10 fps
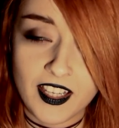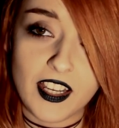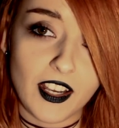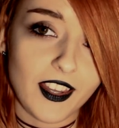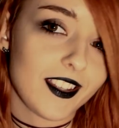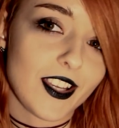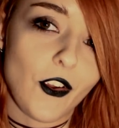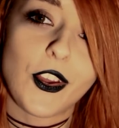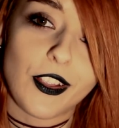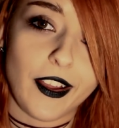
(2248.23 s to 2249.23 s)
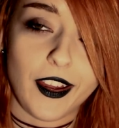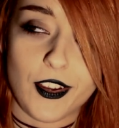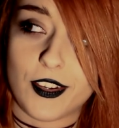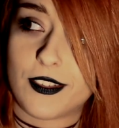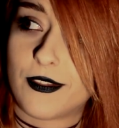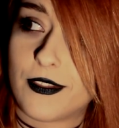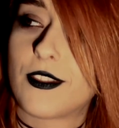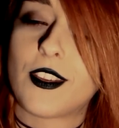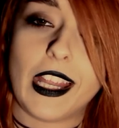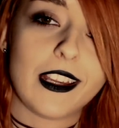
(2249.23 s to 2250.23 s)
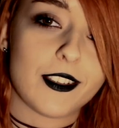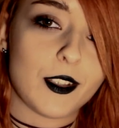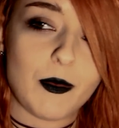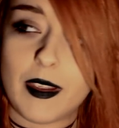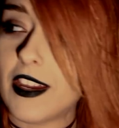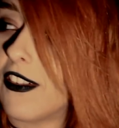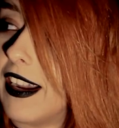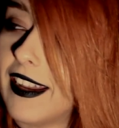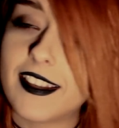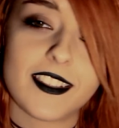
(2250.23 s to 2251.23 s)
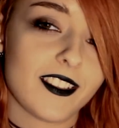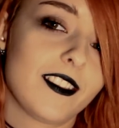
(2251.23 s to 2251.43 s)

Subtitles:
And that's how you like your things to be, right?